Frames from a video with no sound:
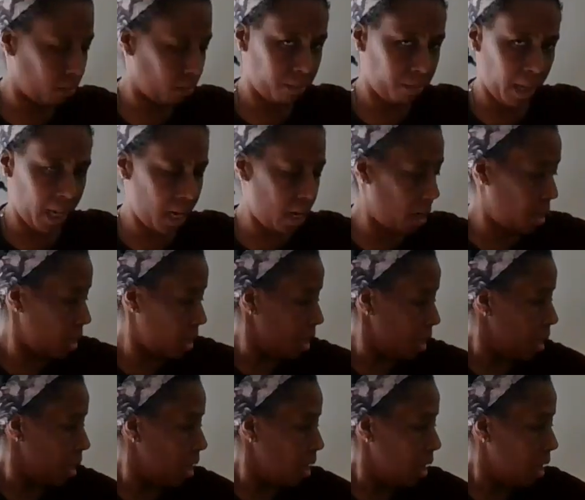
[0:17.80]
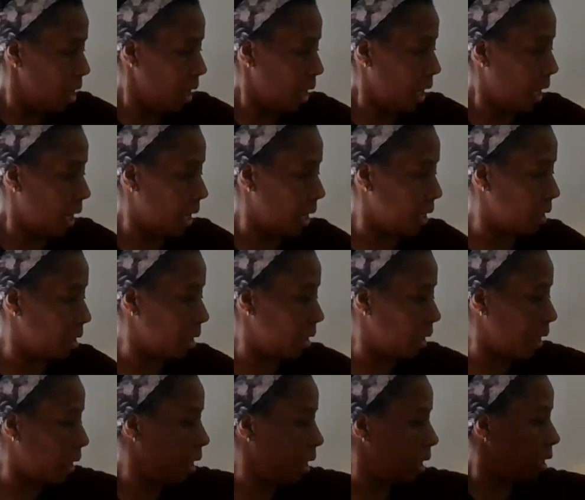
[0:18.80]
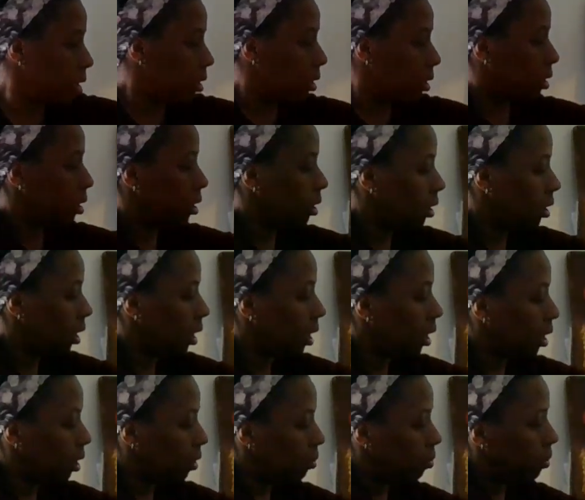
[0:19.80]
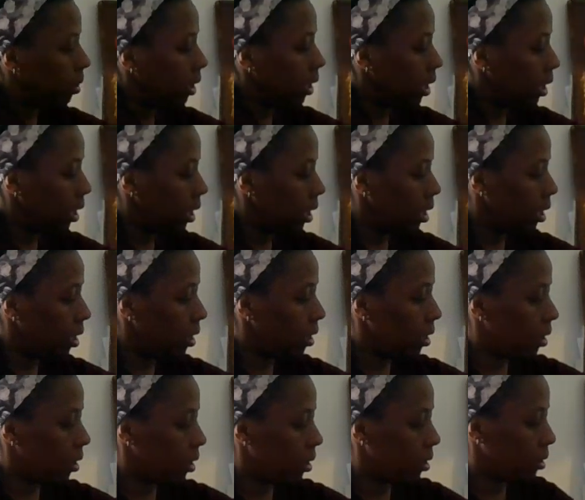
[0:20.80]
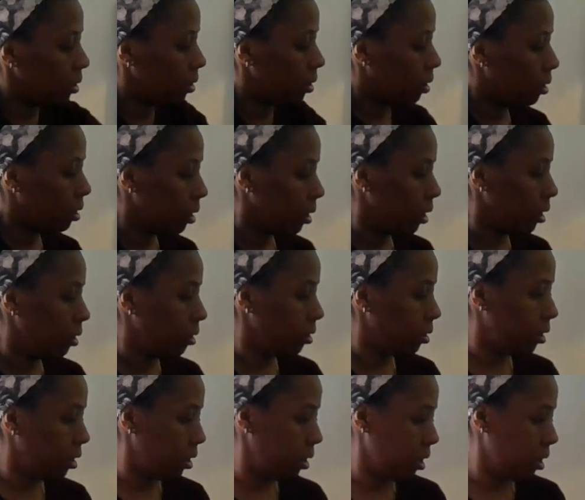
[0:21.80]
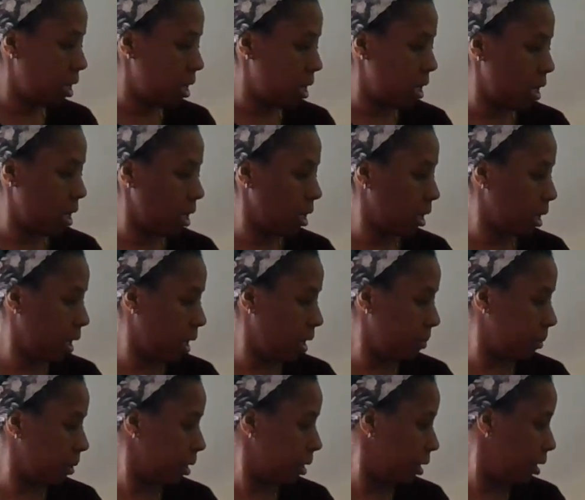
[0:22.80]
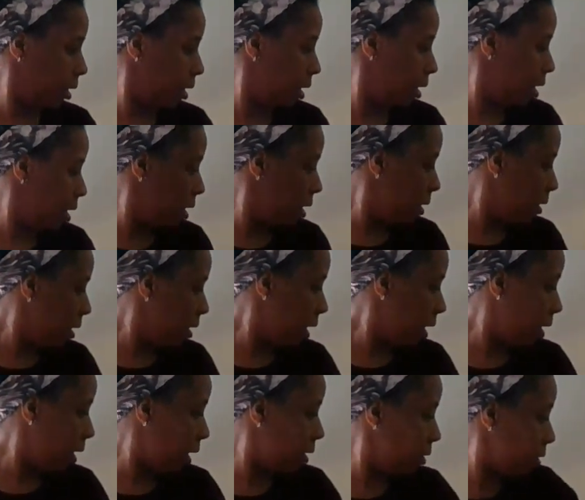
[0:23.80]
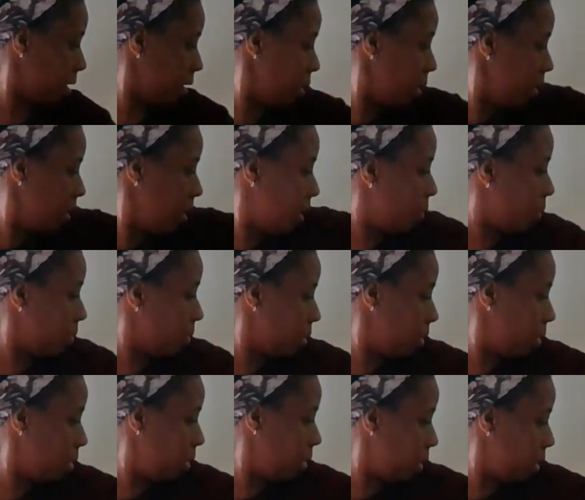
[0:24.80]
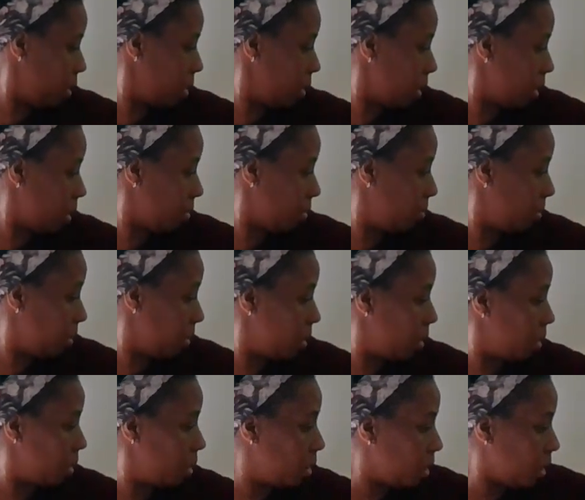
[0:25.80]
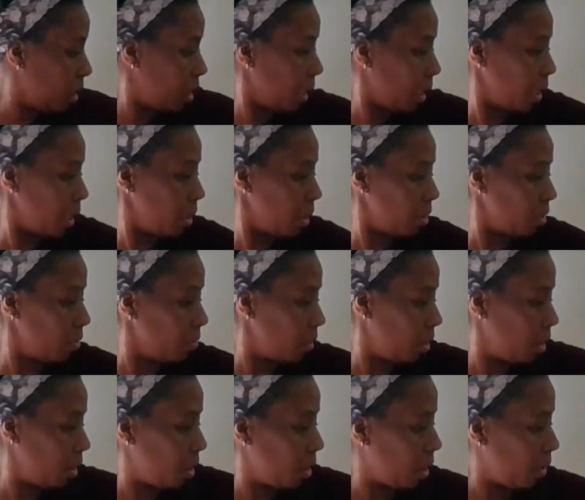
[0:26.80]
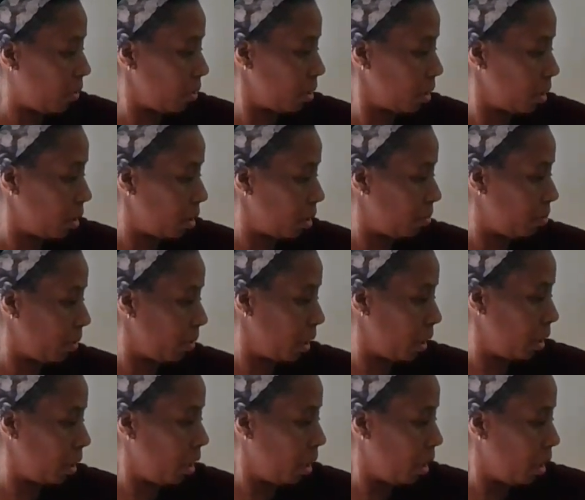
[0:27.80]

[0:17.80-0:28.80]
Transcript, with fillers: bait, and they took it away. The landlord took it and kept it. And, and so there is like a bazillion ants over there. I was gonna spray